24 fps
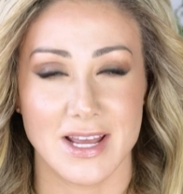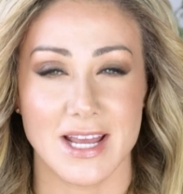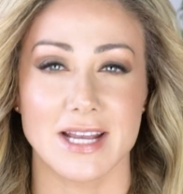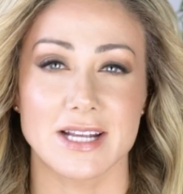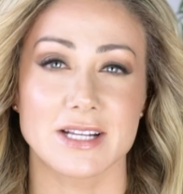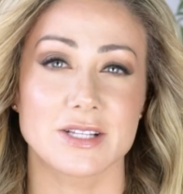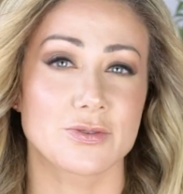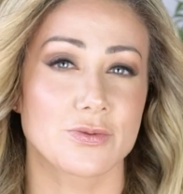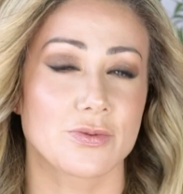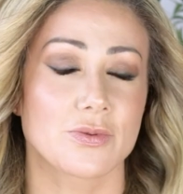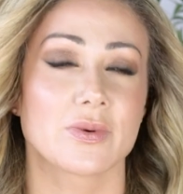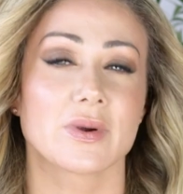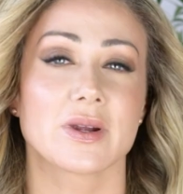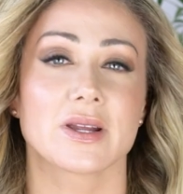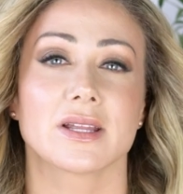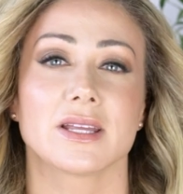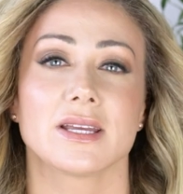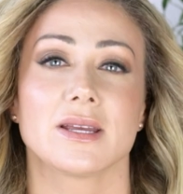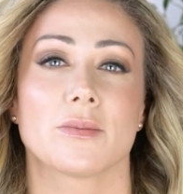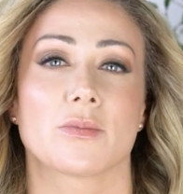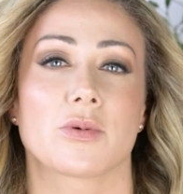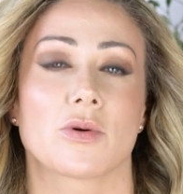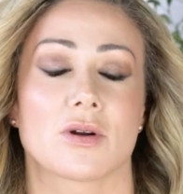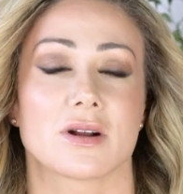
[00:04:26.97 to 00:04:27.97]
It's
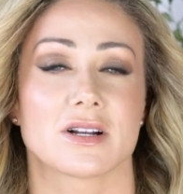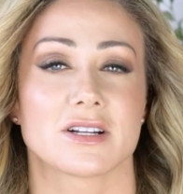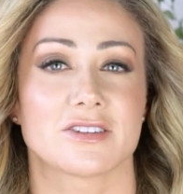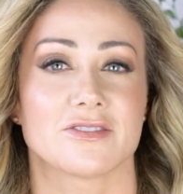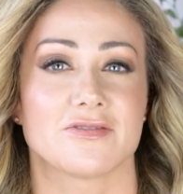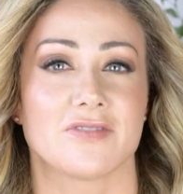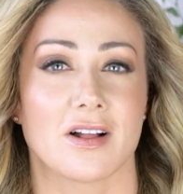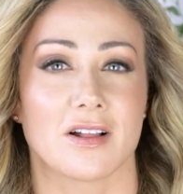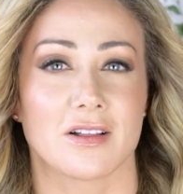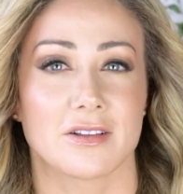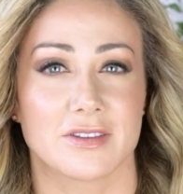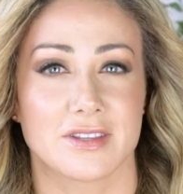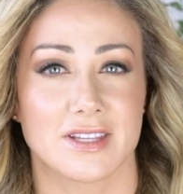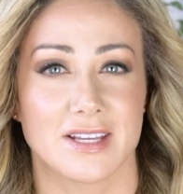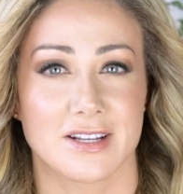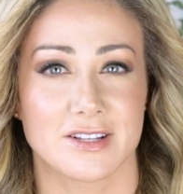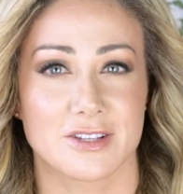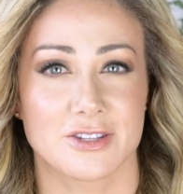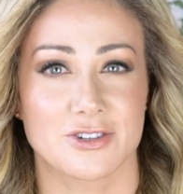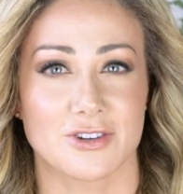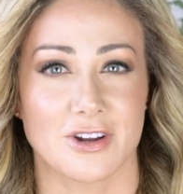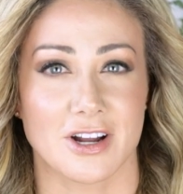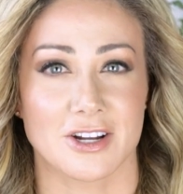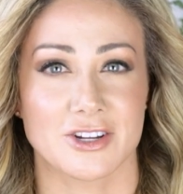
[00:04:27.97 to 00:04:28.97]
really important to follow the
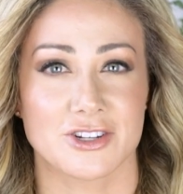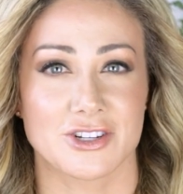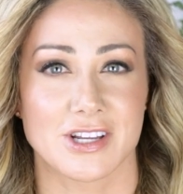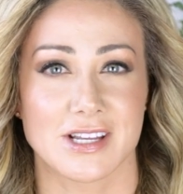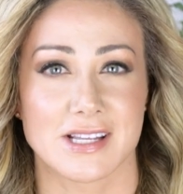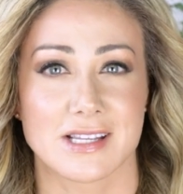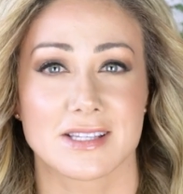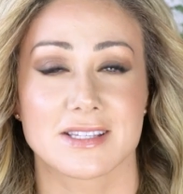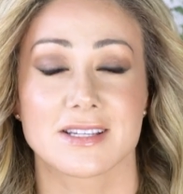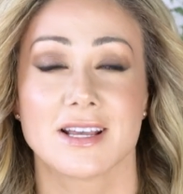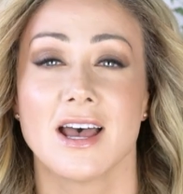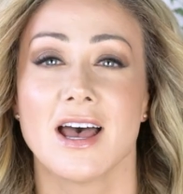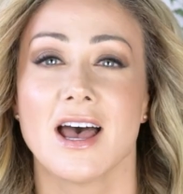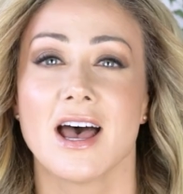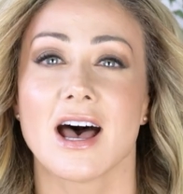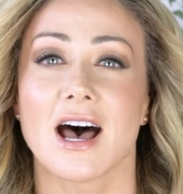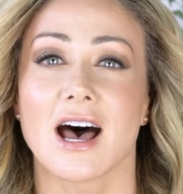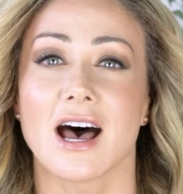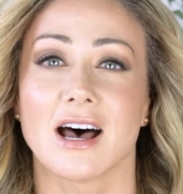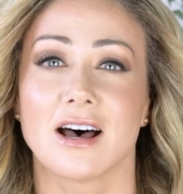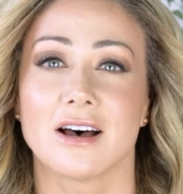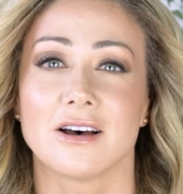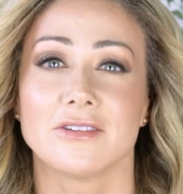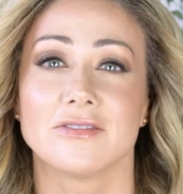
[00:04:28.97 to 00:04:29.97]
instructions
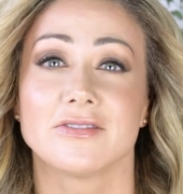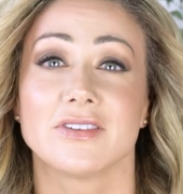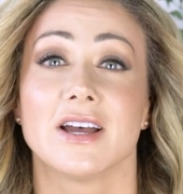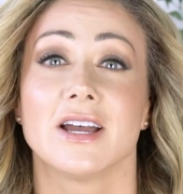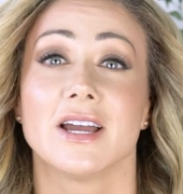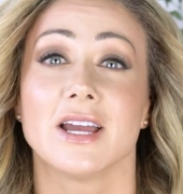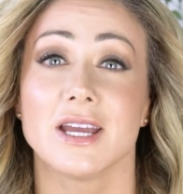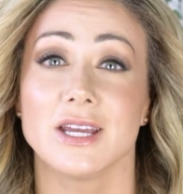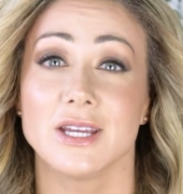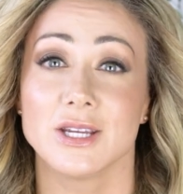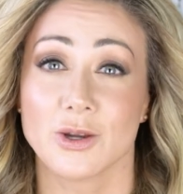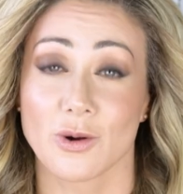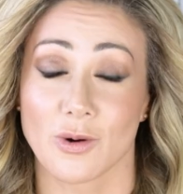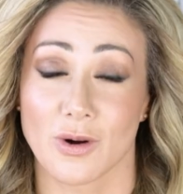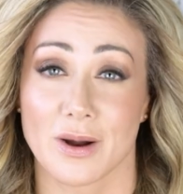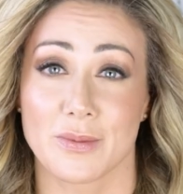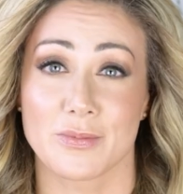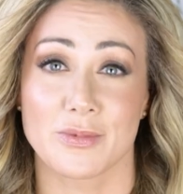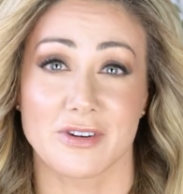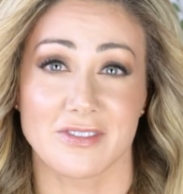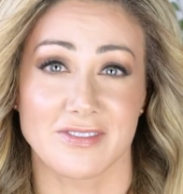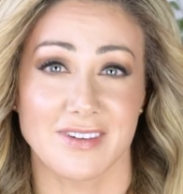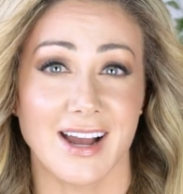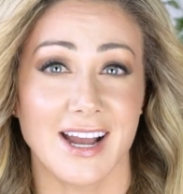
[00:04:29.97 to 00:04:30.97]
of your
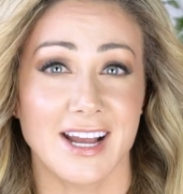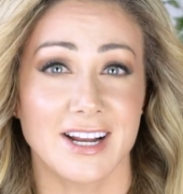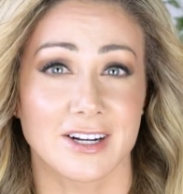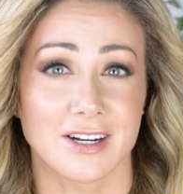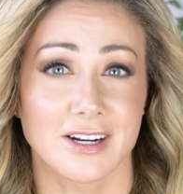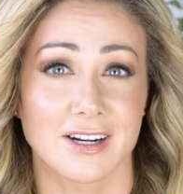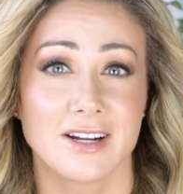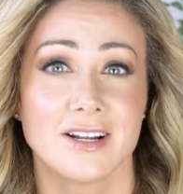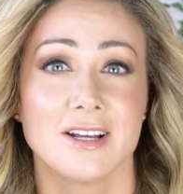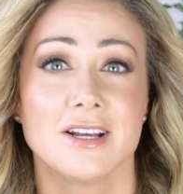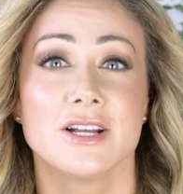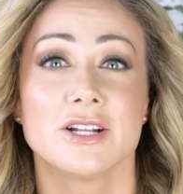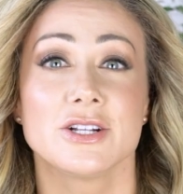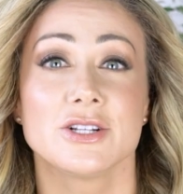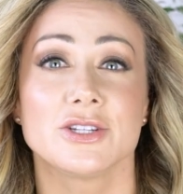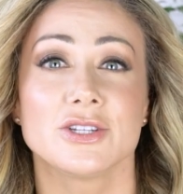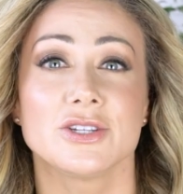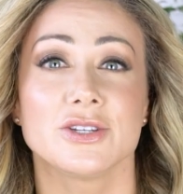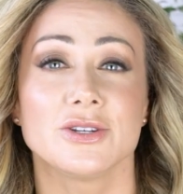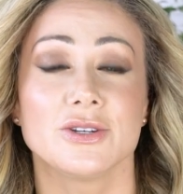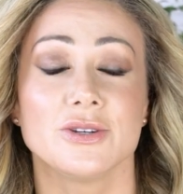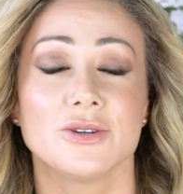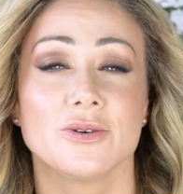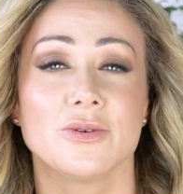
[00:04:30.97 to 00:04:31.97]
provider
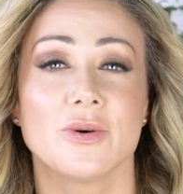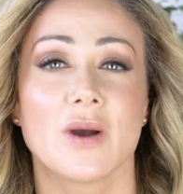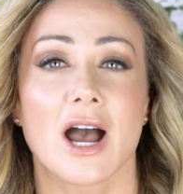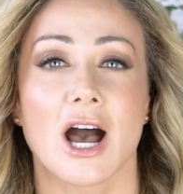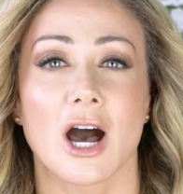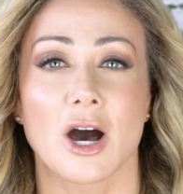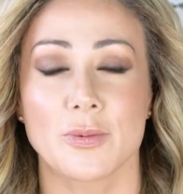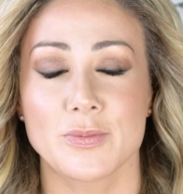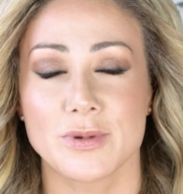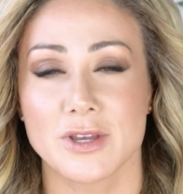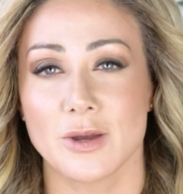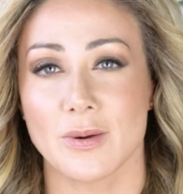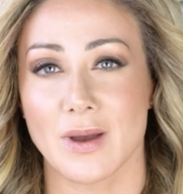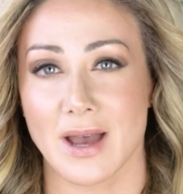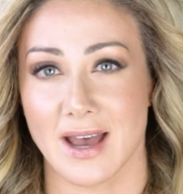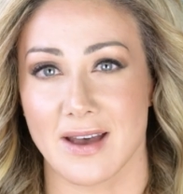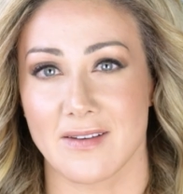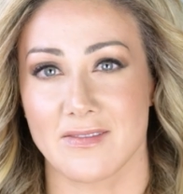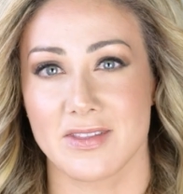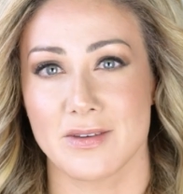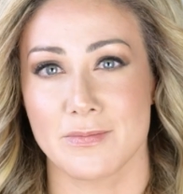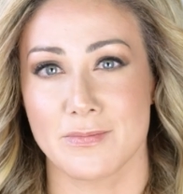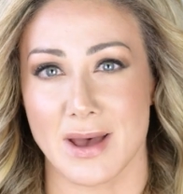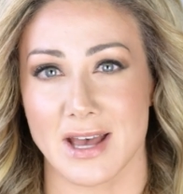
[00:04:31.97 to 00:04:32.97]
to help you
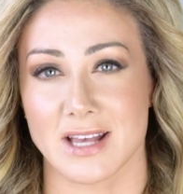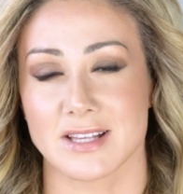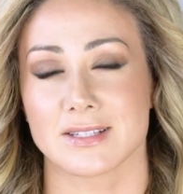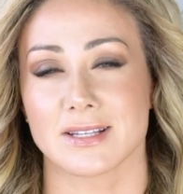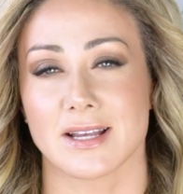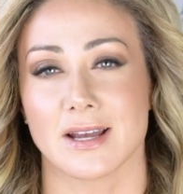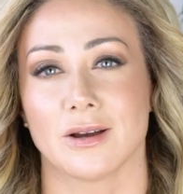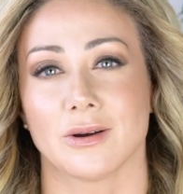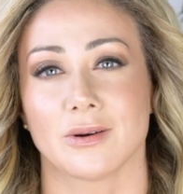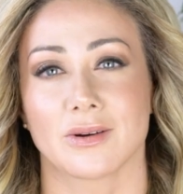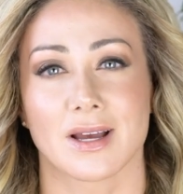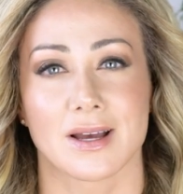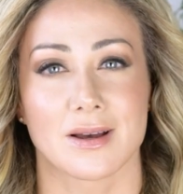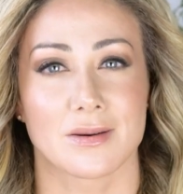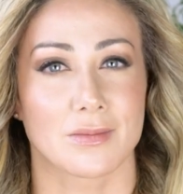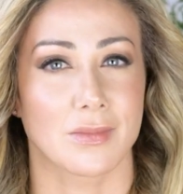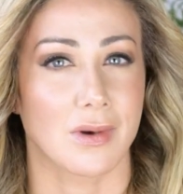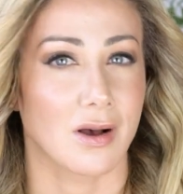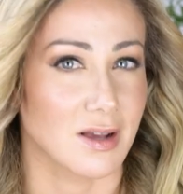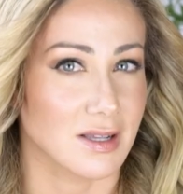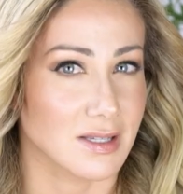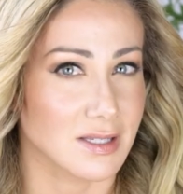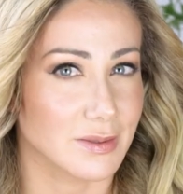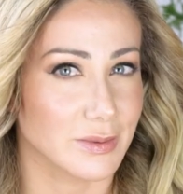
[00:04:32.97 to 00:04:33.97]
have the best outcome
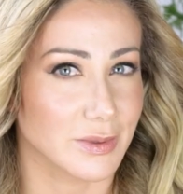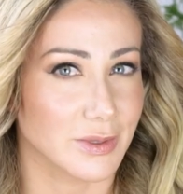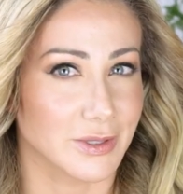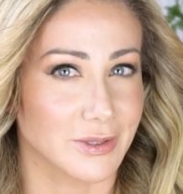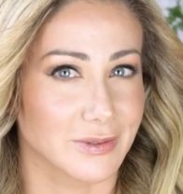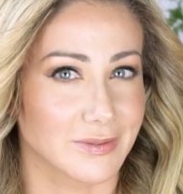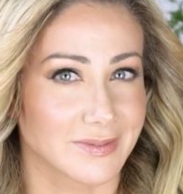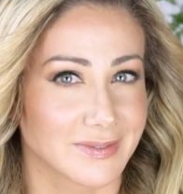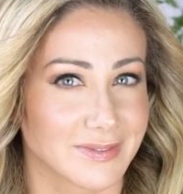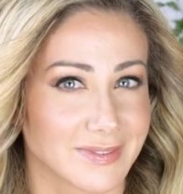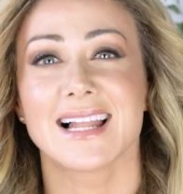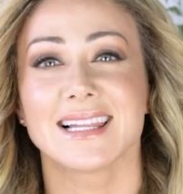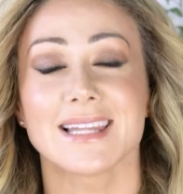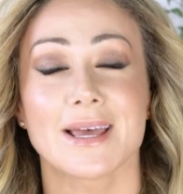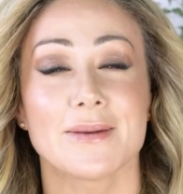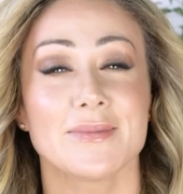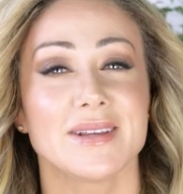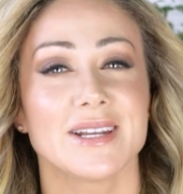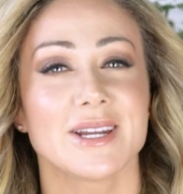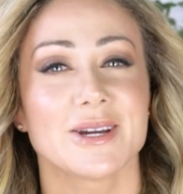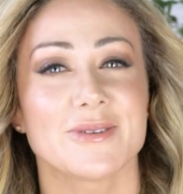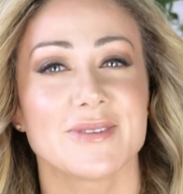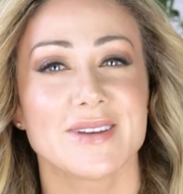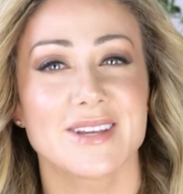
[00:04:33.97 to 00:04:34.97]
possible. Let
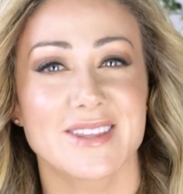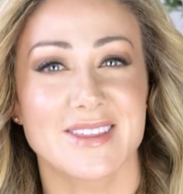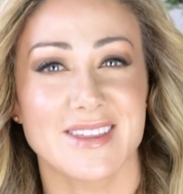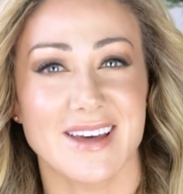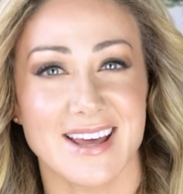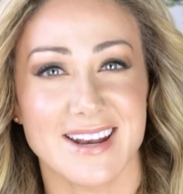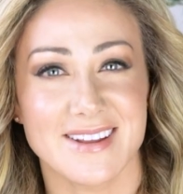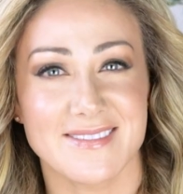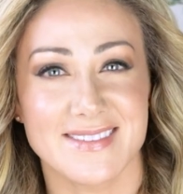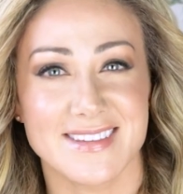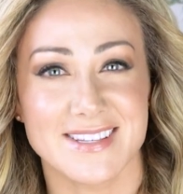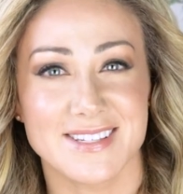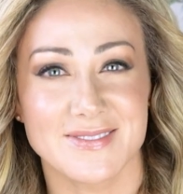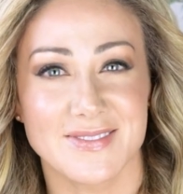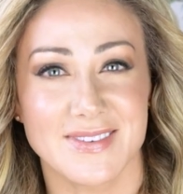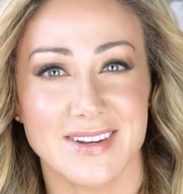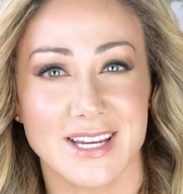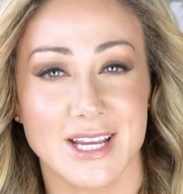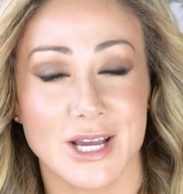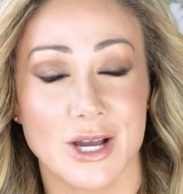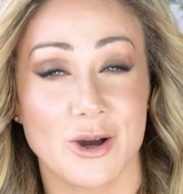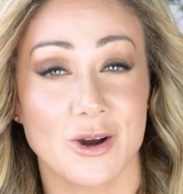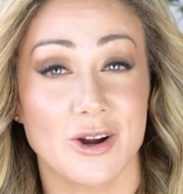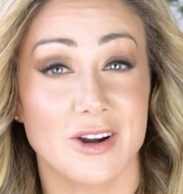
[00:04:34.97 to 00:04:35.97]
me know what you thought of this
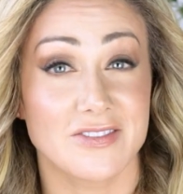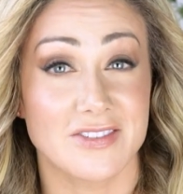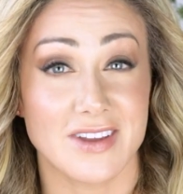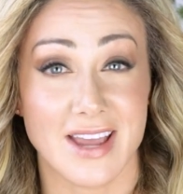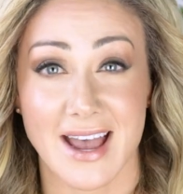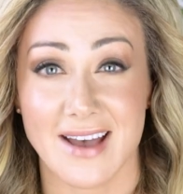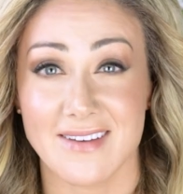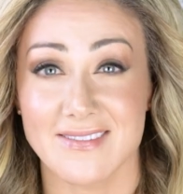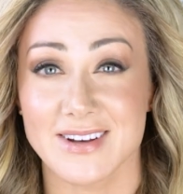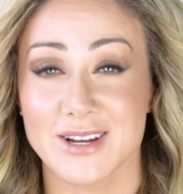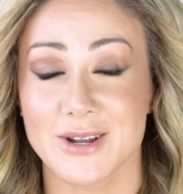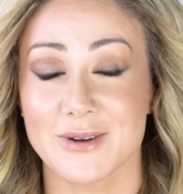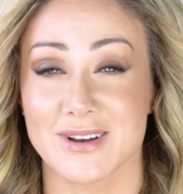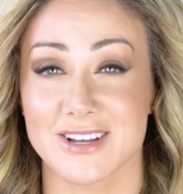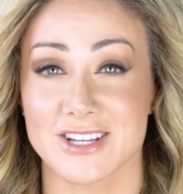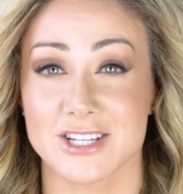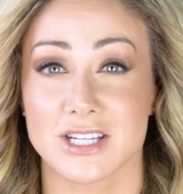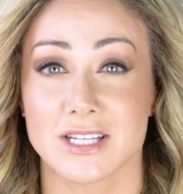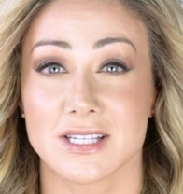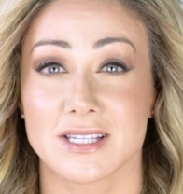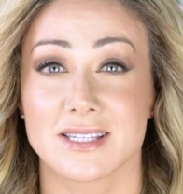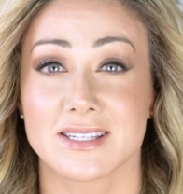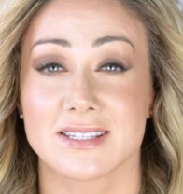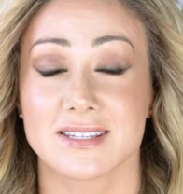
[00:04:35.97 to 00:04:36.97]
video, or if you have any
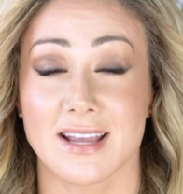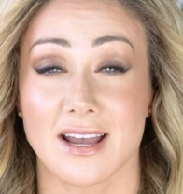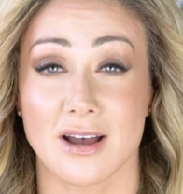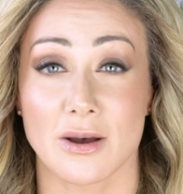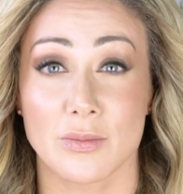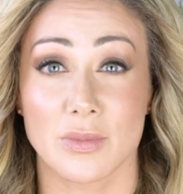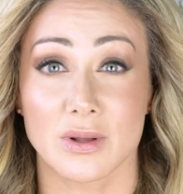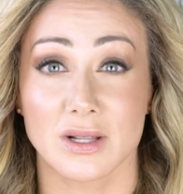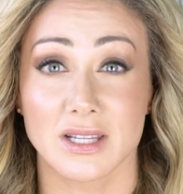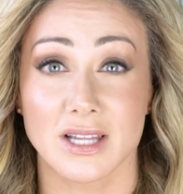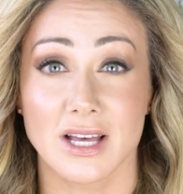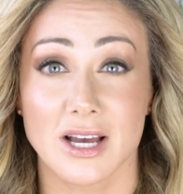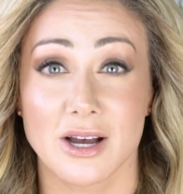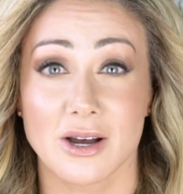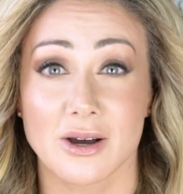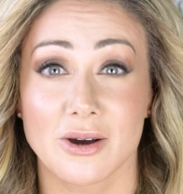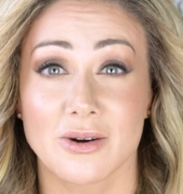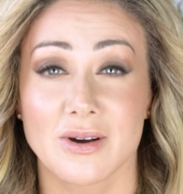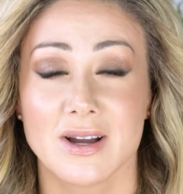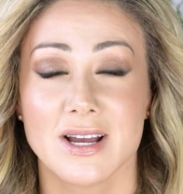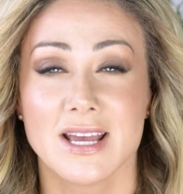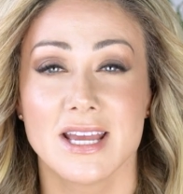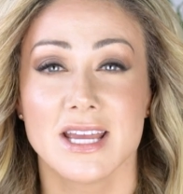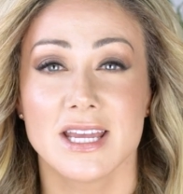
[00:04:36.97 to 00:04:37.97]
questions down below.